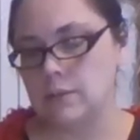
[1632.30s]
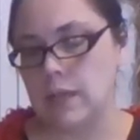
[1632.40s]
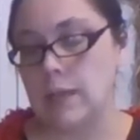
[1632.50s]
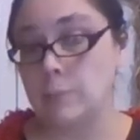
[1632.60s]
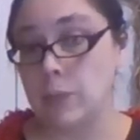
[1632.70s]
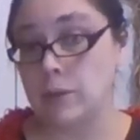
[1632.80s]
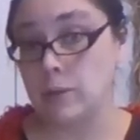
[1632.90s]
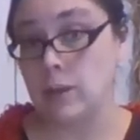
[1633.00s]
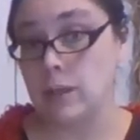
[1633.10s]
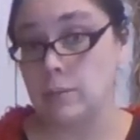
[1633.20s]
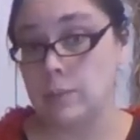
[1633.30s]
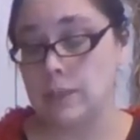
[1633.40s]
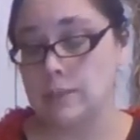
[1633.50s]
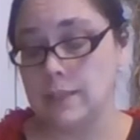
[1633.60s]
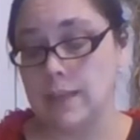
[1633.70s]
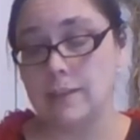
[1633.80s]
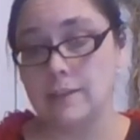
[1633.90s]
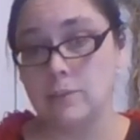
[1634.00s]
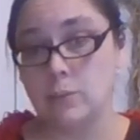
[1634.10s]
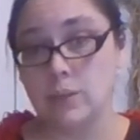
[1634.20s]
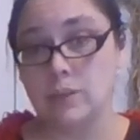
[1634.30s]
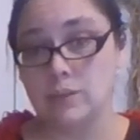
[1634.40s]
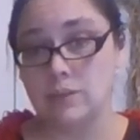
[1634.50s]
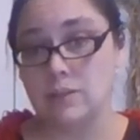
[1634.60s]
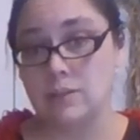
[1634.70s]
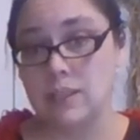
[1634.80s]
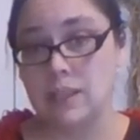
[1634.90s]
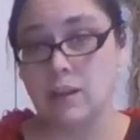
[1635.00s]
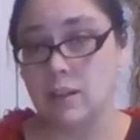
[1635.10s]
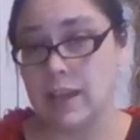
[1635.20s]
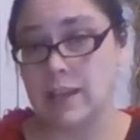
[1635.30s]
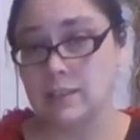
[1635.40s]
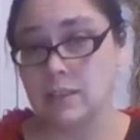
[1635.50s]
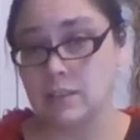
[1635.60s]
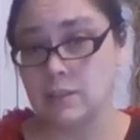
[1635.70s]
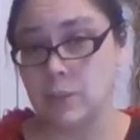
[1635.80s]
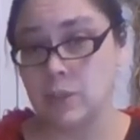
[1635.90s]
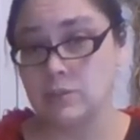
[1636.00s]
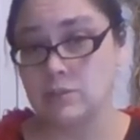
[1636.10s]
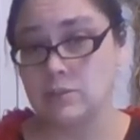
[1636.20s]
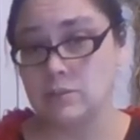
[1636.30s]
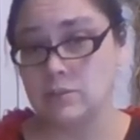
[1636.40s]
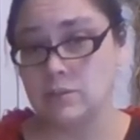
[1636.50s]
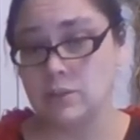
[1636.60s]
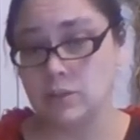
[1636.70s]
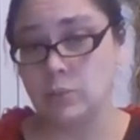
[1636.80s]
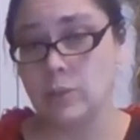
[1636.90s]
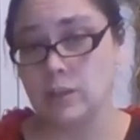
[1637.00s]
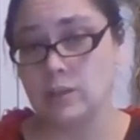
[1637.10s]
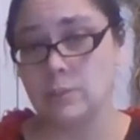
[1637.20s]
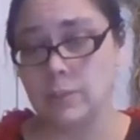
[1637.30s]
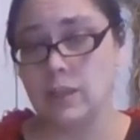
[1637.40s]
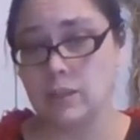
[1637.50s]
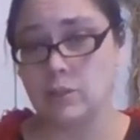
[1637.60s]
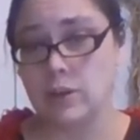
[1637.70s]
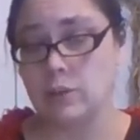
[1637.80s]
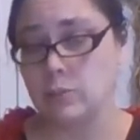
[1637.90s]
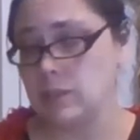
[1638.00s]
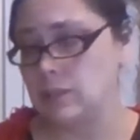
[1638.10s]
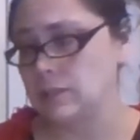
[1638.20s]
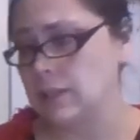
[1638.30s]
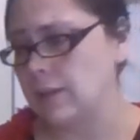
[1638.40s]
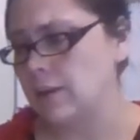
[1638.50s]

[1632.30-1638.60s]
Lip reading: And bury it well, because that will get all gassy and explode. So you want it to be underground when it does that.